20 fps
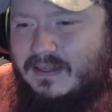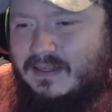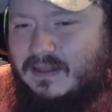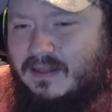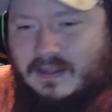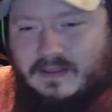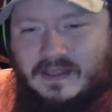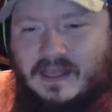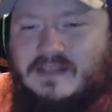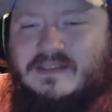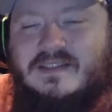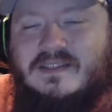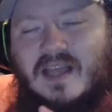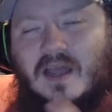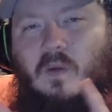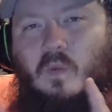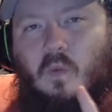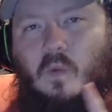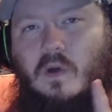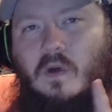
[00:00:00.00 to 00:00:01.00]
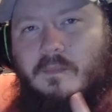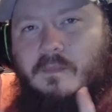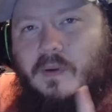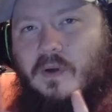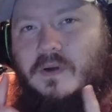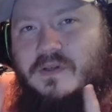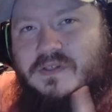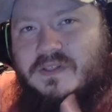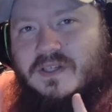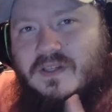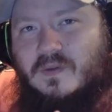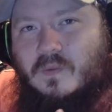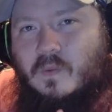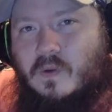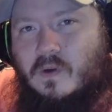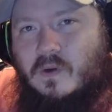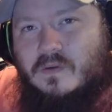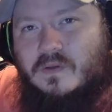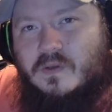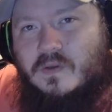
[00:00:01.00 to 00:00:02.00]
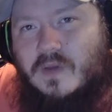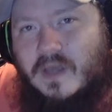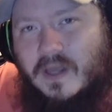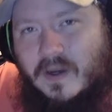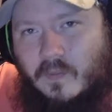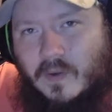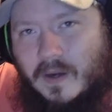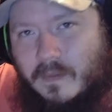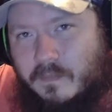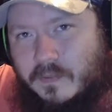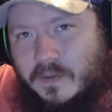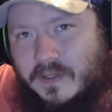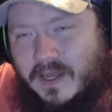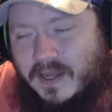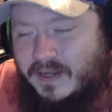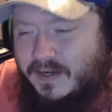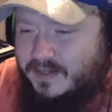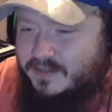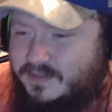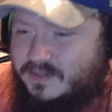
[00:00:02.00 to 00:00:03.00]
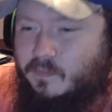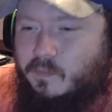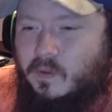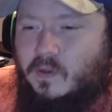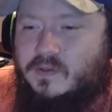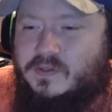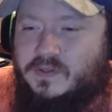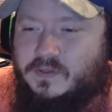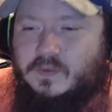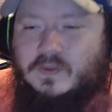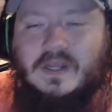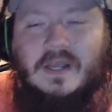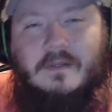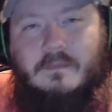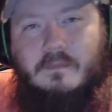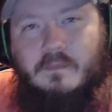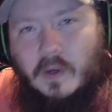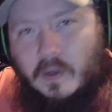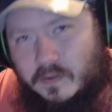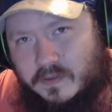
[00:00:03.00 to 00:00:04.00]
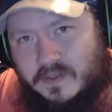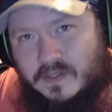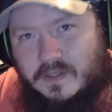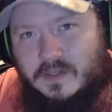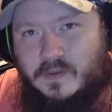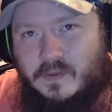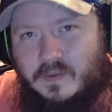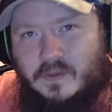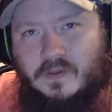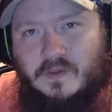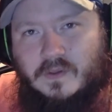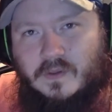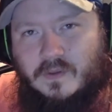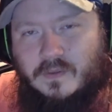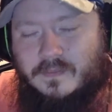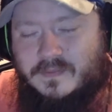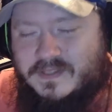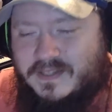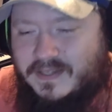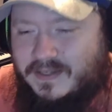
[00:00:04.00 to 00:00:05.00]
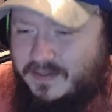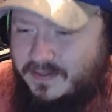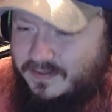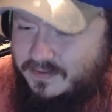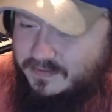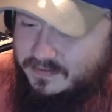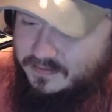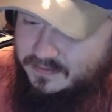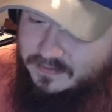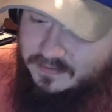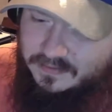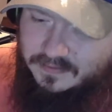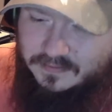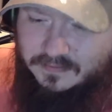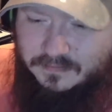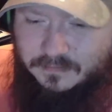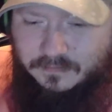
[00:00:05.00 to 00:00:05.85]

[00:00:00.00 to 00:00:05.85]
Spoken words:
like, that's that one person in the world you can't replicate the person who gave birth to you. You know what I'm saying? Masakan